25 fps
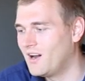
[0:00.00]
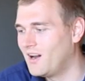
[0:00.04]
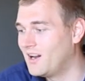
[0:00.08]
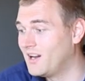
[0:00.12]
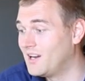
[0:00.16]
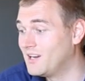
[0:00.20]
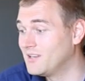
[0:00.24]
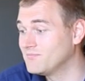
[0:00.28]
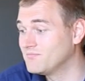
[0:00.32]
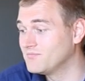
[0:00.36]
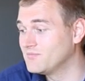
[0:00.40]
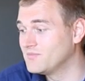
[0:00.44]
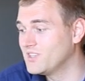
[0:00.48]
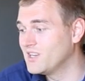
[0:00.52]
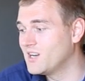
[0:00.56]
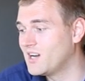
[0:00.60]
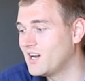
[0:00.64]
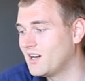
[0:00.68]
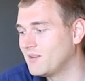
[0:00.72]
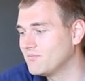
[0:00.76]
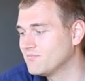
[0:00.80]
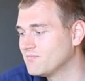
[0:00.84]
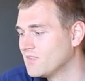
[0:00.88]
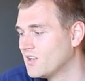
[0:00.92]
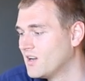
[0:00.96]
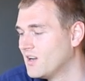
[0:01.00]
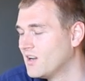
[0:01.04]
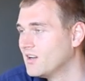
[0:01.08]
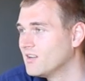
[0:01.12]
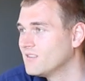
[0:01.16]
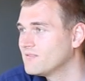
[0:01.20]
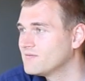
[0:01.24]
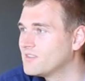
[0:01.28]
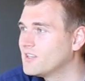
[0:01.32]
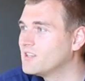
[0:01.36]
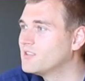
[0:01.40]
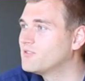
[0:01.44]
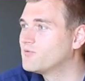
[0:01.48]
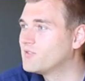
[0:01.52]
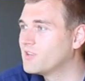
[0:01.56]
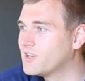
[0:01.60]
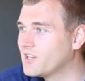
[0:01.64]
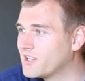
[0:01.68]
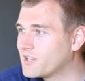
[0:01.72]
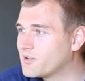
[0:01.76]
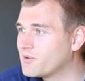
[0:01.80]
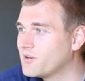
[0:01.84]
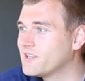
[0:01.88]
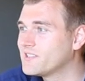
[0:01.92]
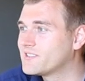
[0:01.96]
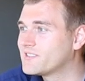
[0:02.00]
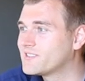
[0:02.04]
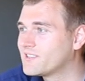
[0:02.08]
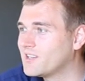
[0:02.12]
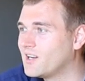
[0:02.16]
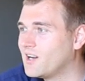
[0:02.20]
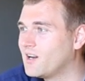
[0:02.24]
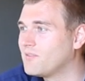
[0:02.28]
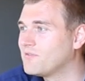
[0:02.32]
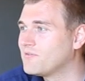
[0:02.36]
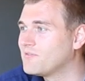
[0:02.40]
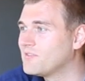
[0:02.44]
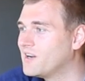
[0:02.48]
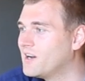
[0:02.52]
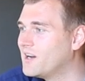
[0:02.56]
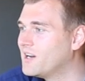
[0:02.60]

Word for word: Um, yeah, that really great stuff.